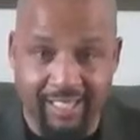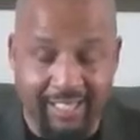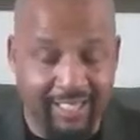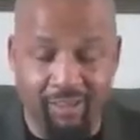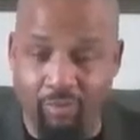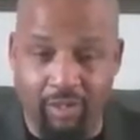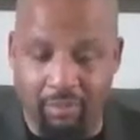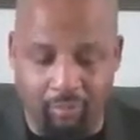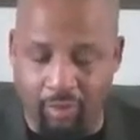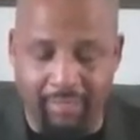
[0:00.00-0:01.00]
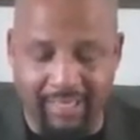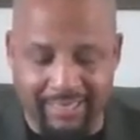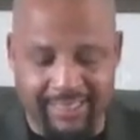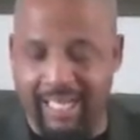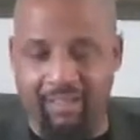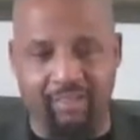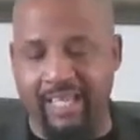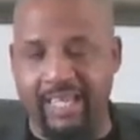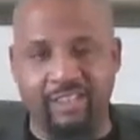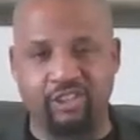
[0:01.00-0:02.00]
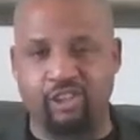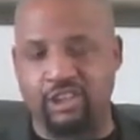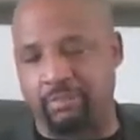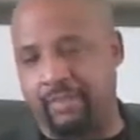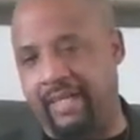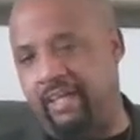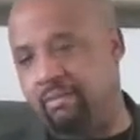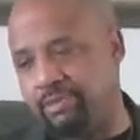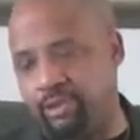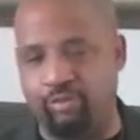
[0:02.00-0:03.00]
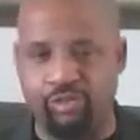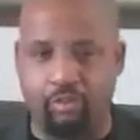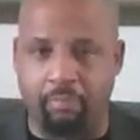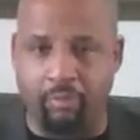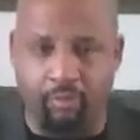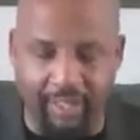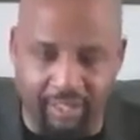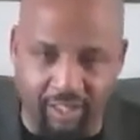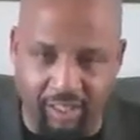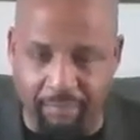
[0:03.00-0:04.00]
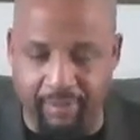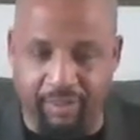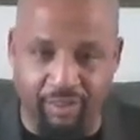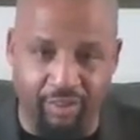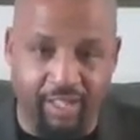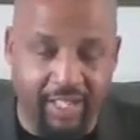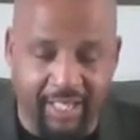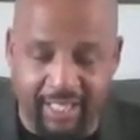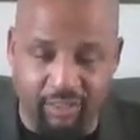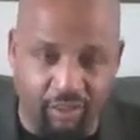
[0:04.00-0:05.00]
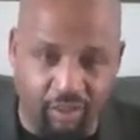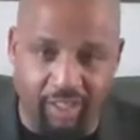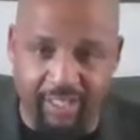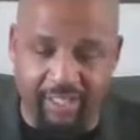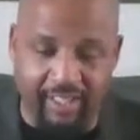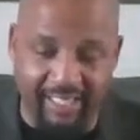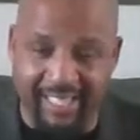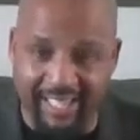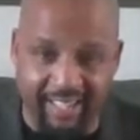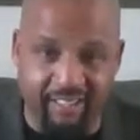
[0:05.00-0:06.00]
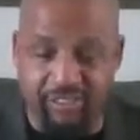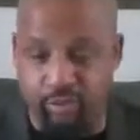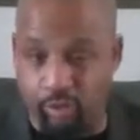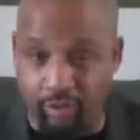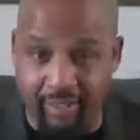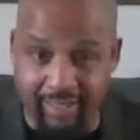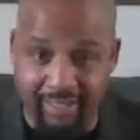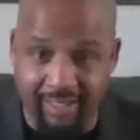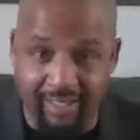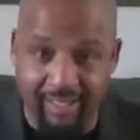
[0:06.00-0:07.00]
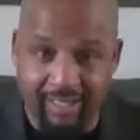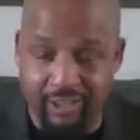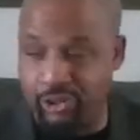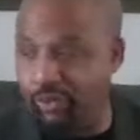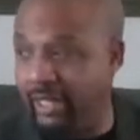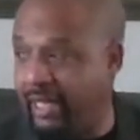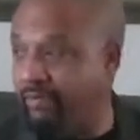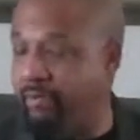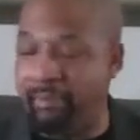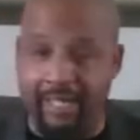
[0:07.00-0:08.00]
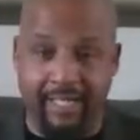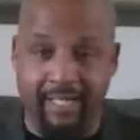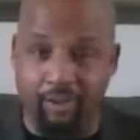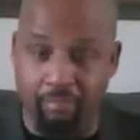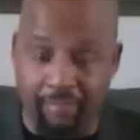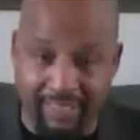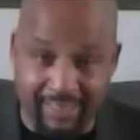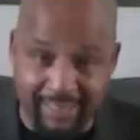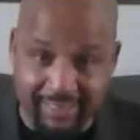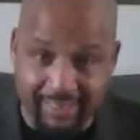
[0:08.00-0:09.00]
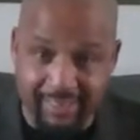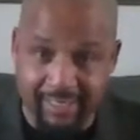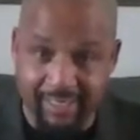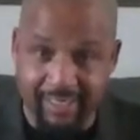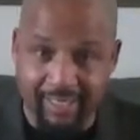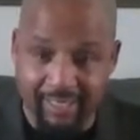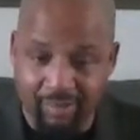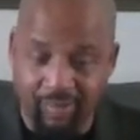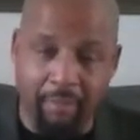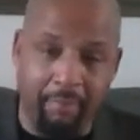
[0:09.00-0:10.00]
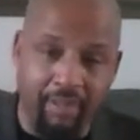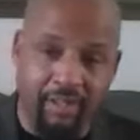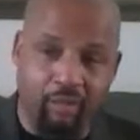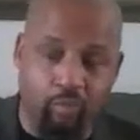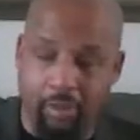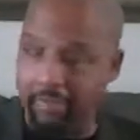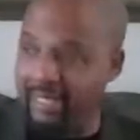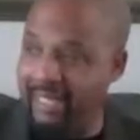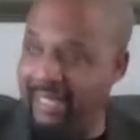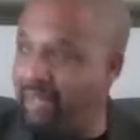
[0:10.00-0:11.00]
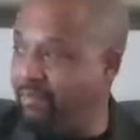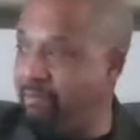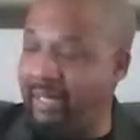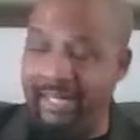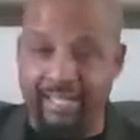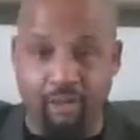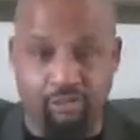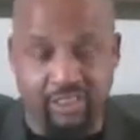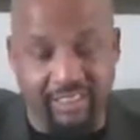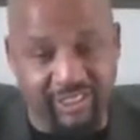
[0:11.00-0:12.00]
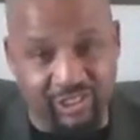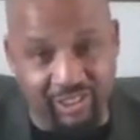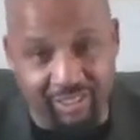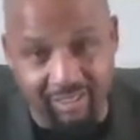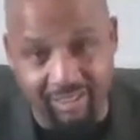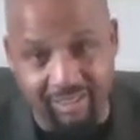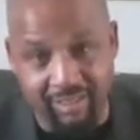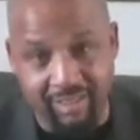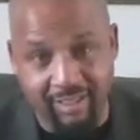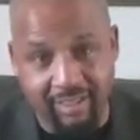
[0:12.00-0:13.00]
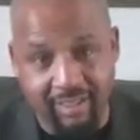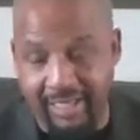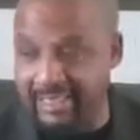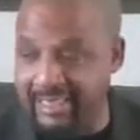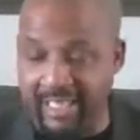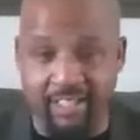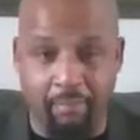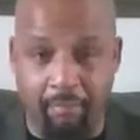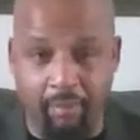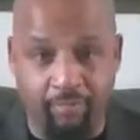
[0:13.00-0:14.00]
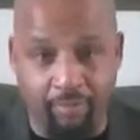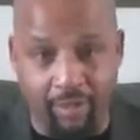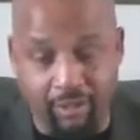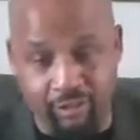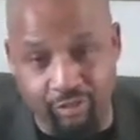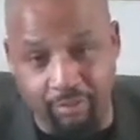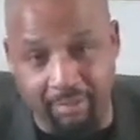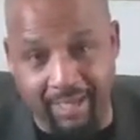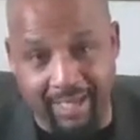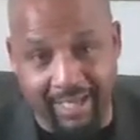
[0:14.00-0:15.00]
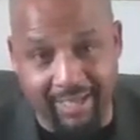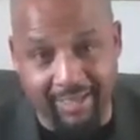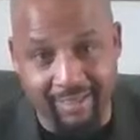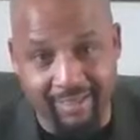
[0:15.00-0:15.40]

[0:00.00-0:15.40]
He don't want a woman that's got her legs all spread up, tooting her booty all up in the air, twerking, showing everybody her business. You want to marry a woman that everybody else saw and can tell you the birthmarks on her behind